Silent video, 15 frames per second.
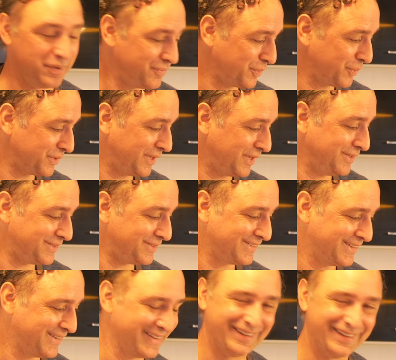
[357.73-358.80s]
for this.
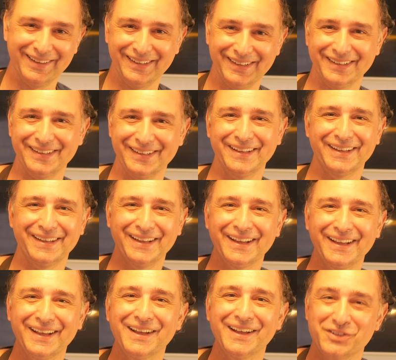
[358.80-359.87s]

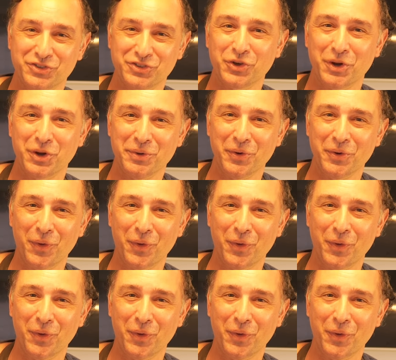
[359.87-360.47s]
It's gonna be